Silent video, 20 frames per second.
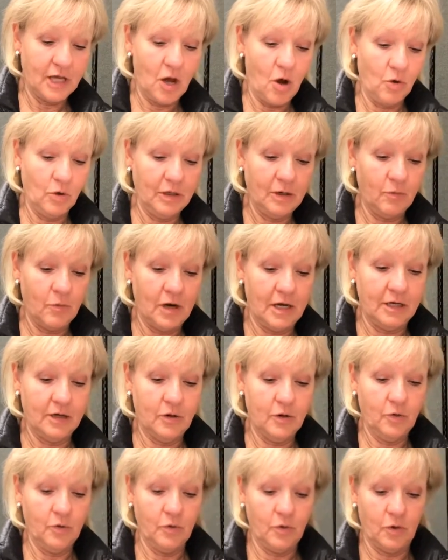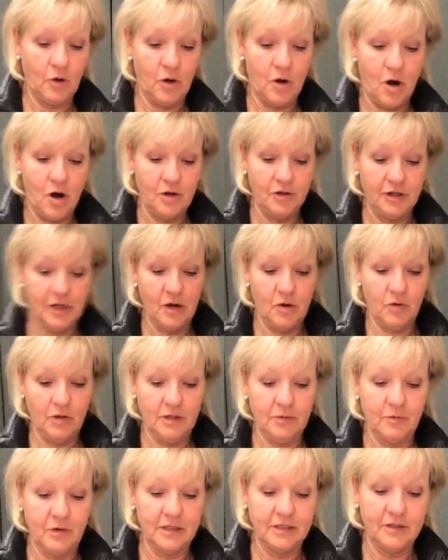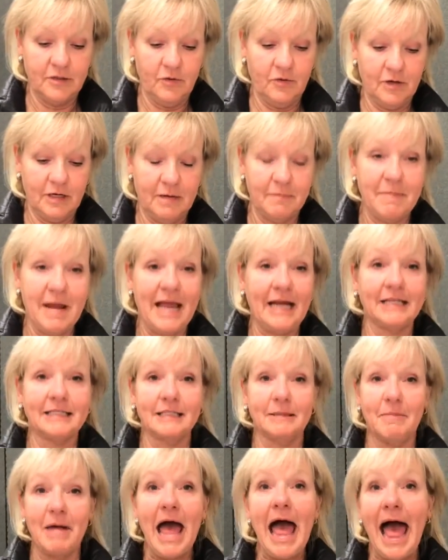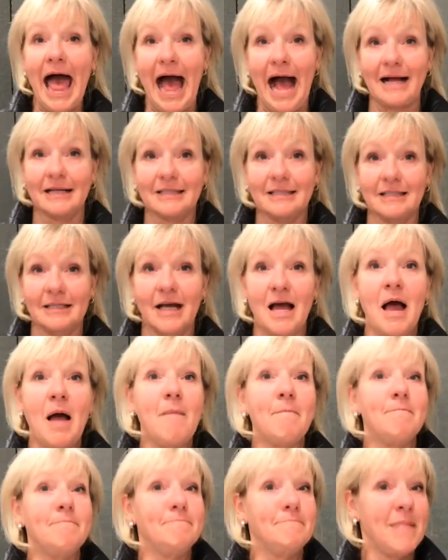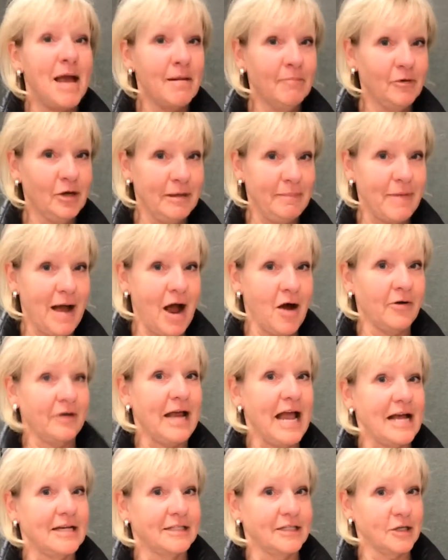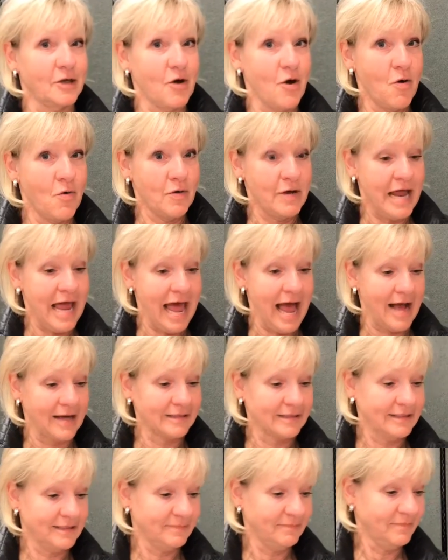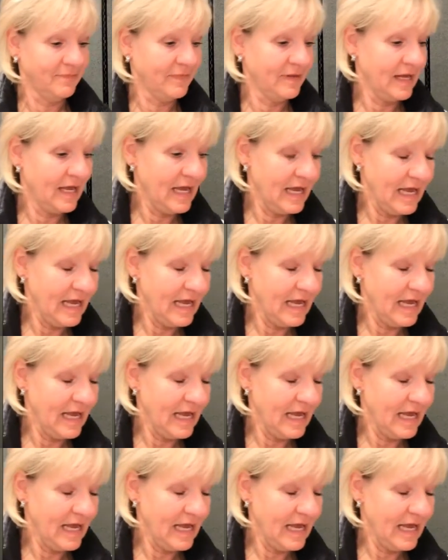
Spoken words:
the only ones who can make some hacks. Memory Bound has their own hacks. So